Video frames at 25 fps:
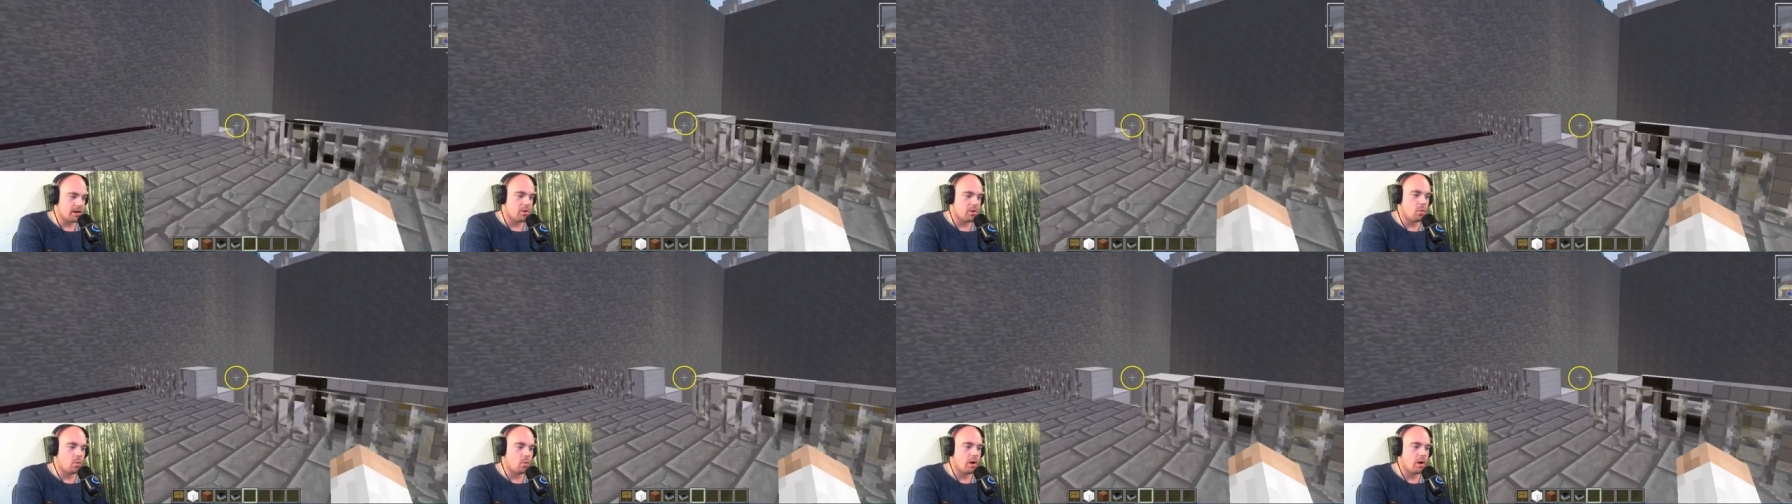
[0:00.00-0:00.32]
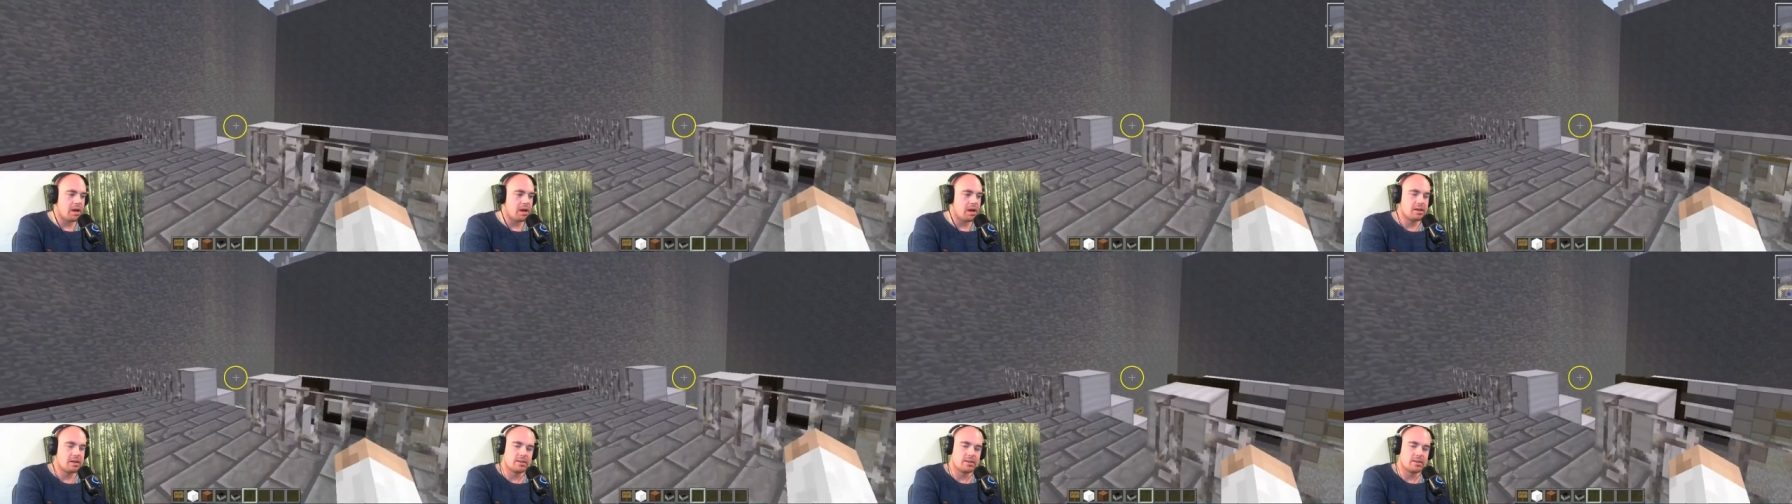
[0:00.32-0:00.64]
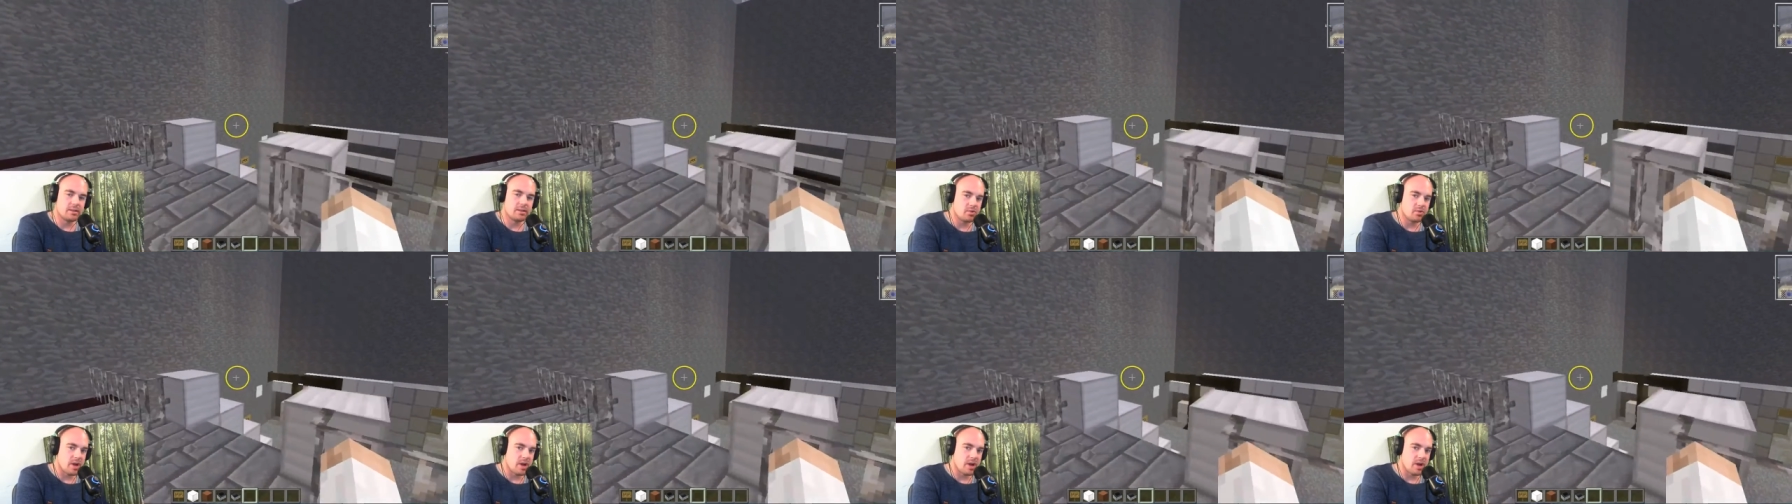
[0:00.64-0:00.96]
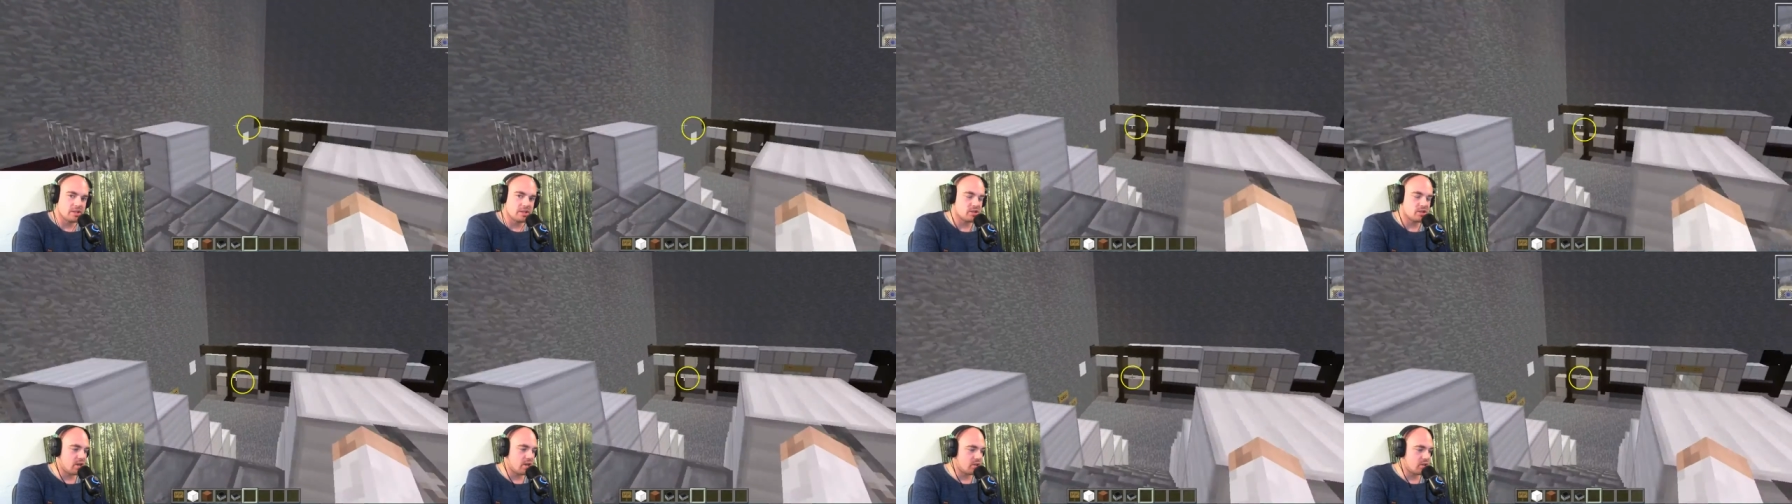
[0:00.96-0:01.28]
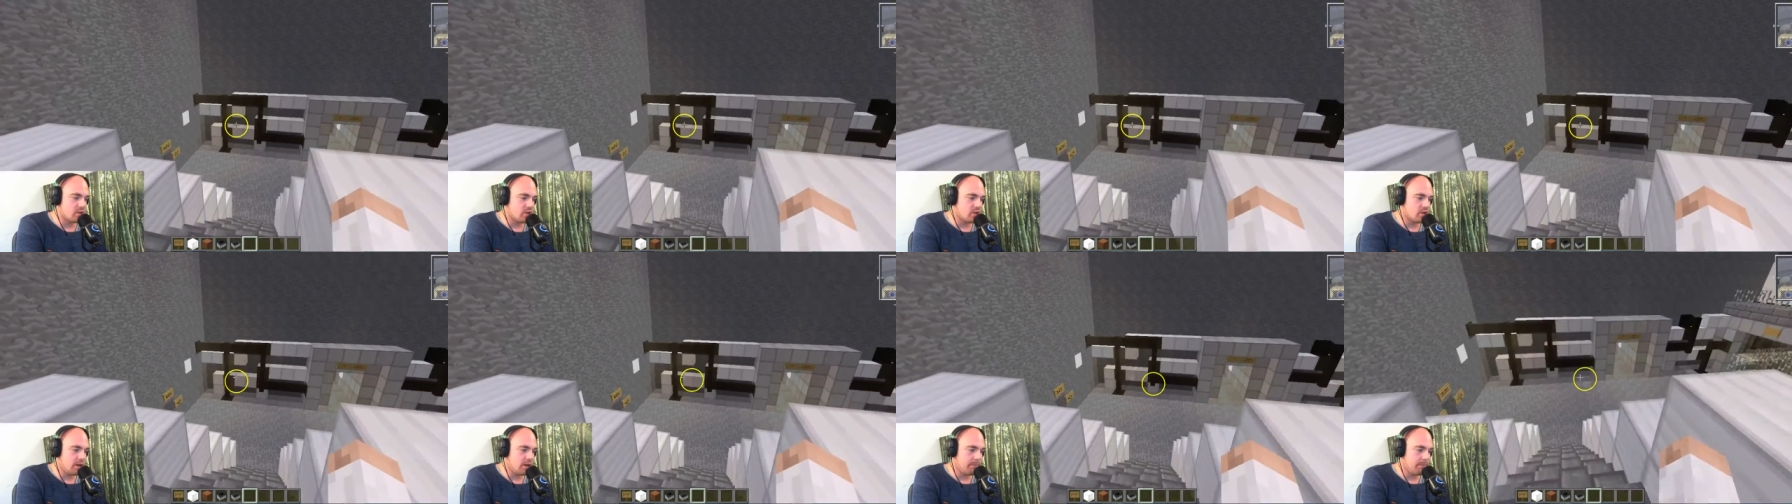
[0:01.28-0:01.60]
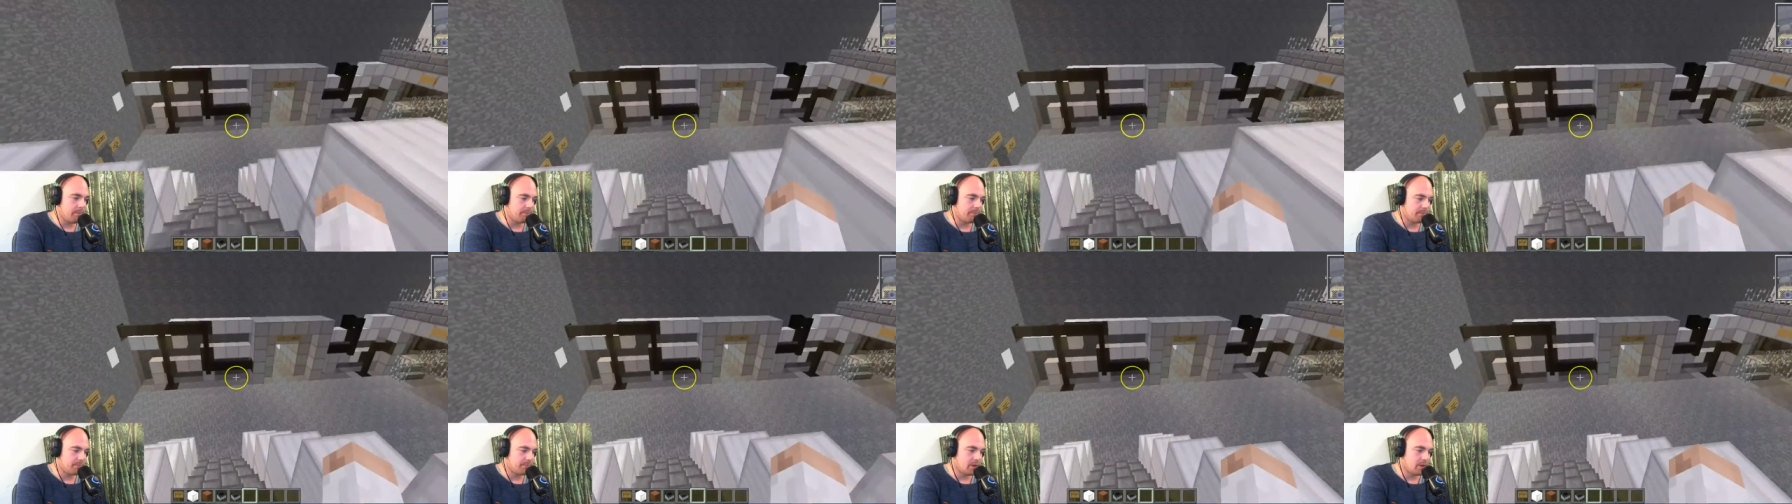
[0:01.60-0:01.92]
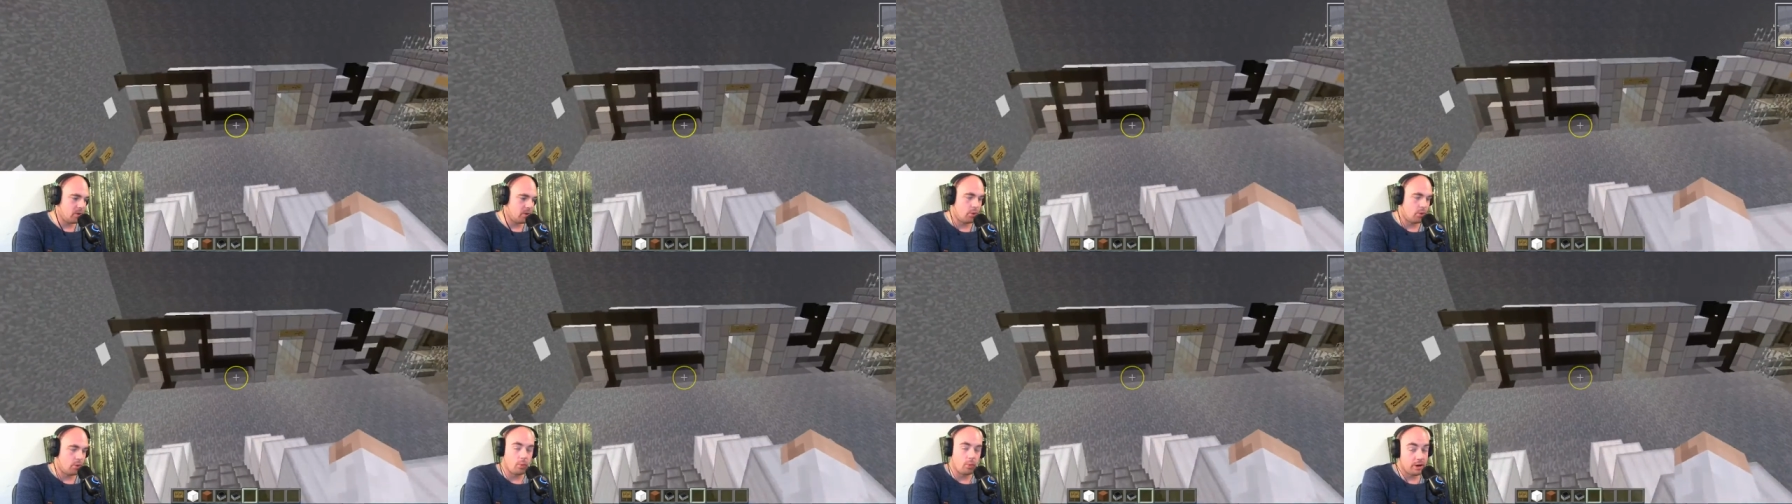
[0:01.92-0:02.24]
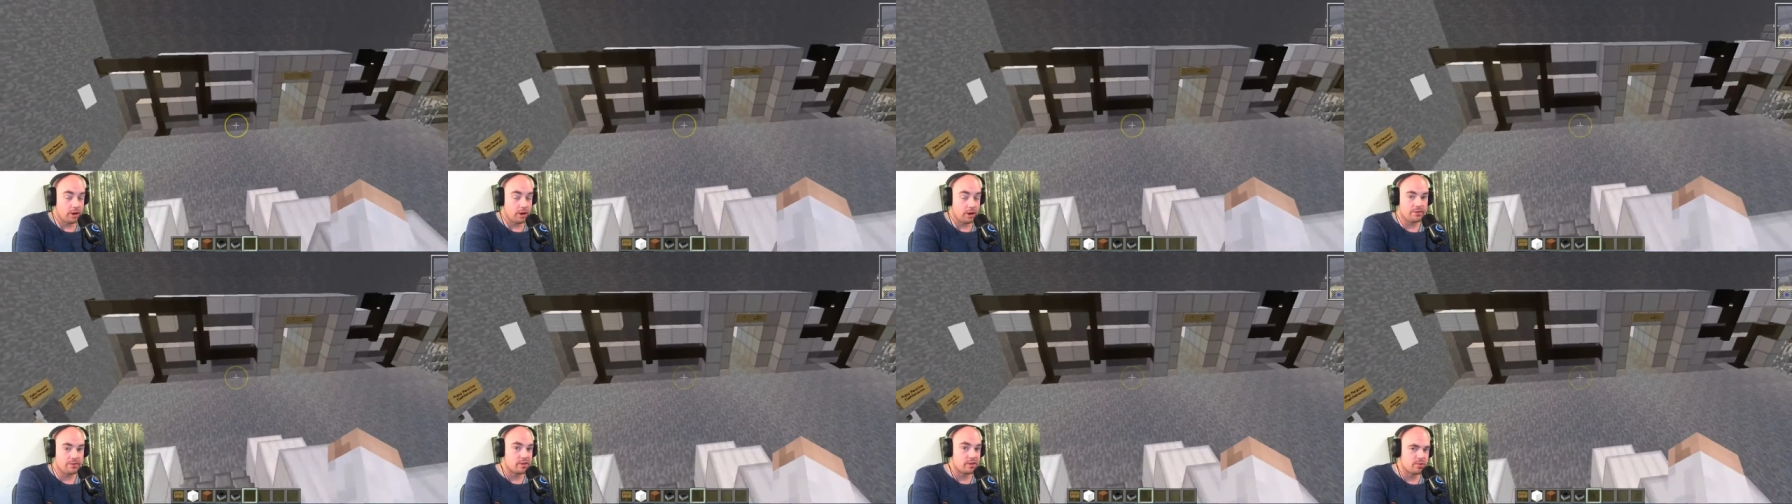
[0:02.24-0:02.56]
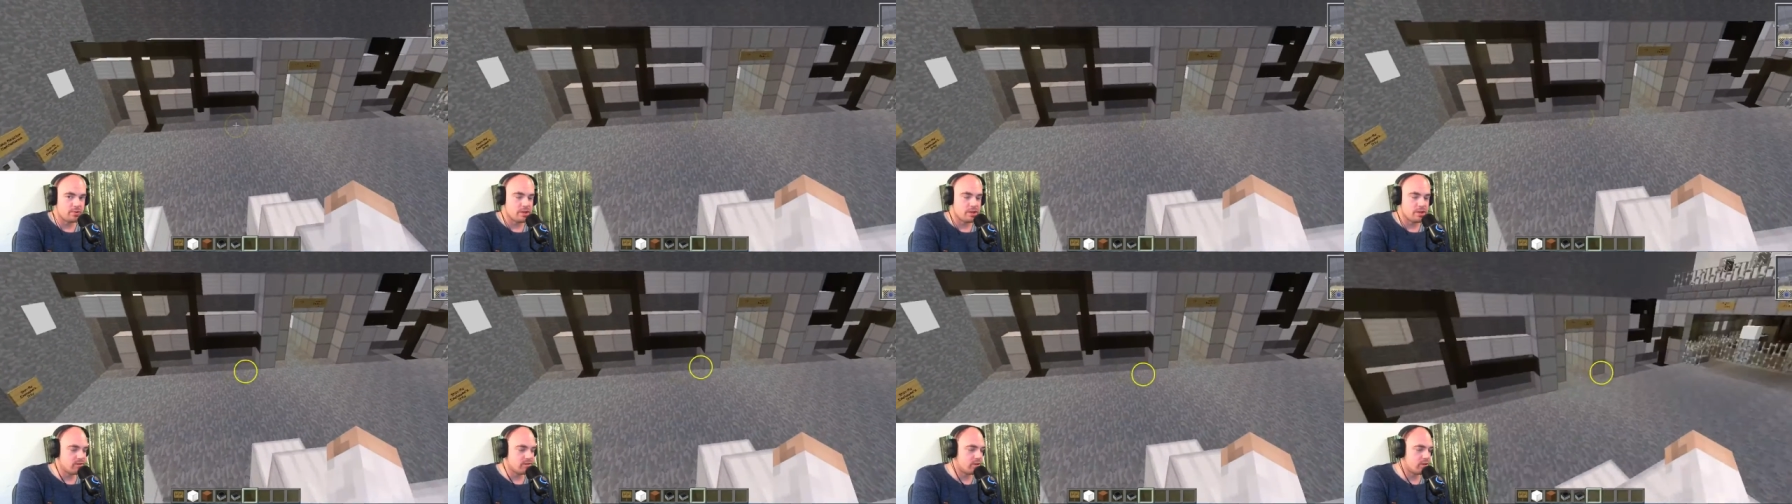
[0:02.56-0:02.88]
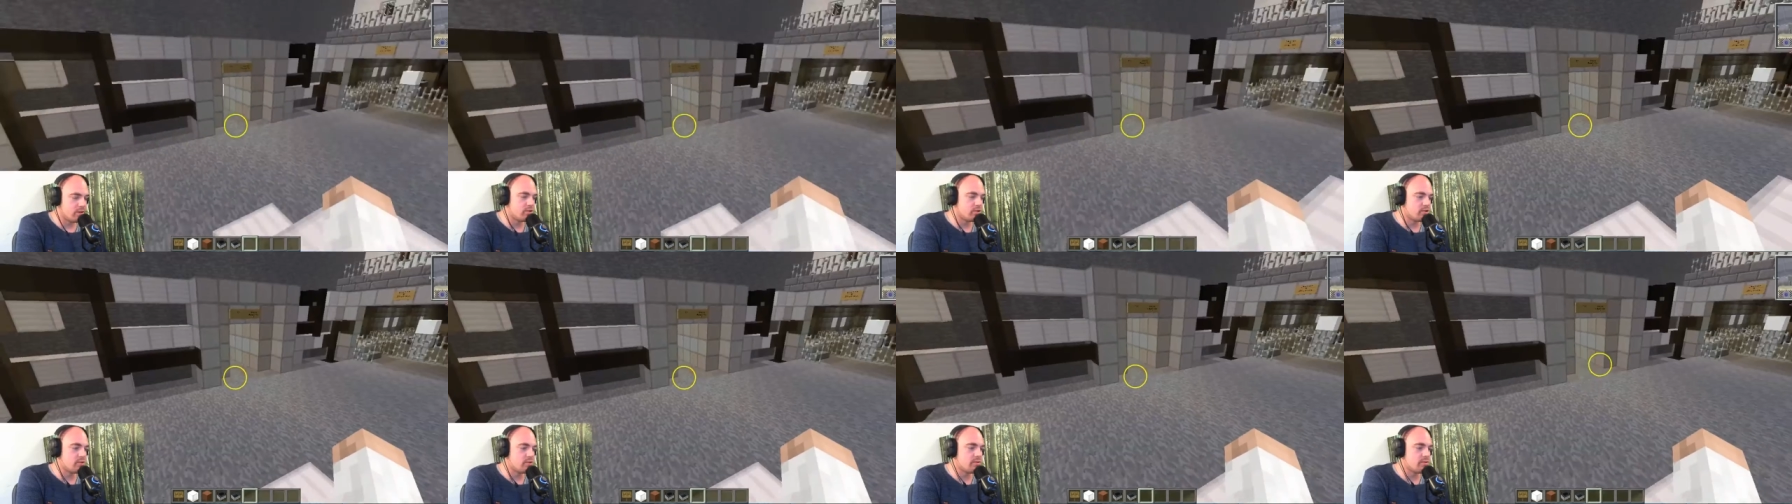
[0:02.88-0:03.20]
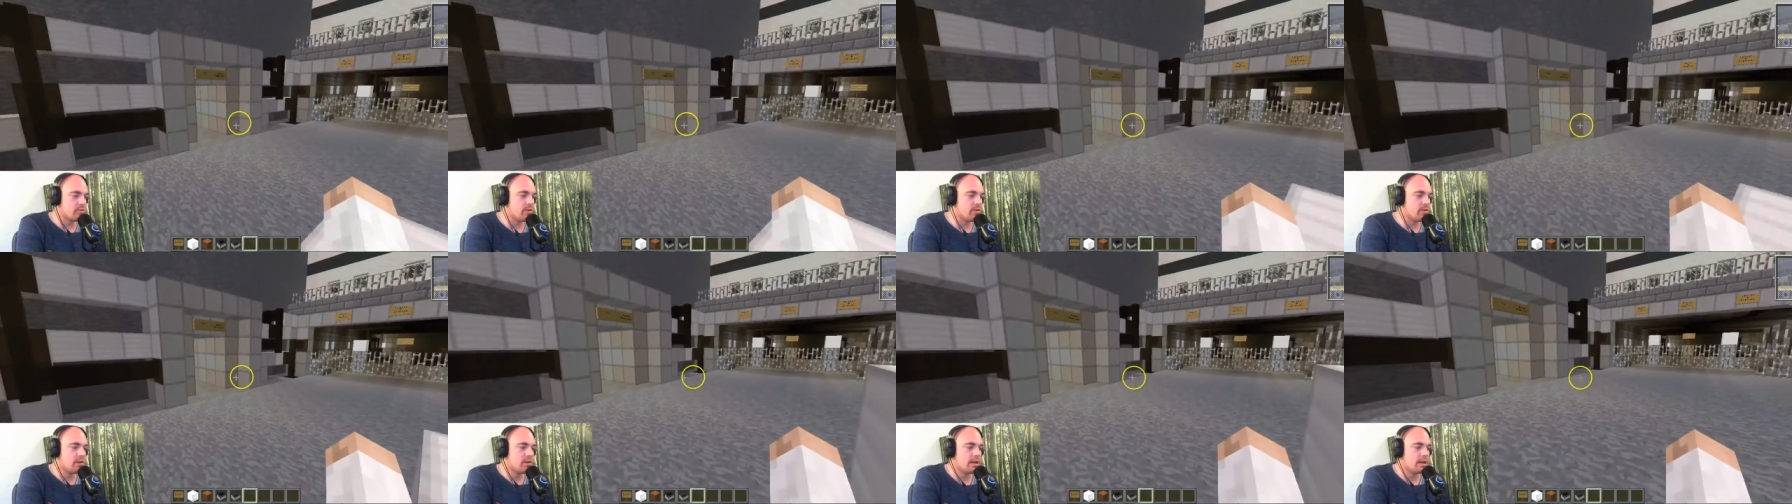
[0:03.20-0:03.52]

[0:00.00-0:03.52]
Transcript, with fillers: our way to the train station or one of the train stations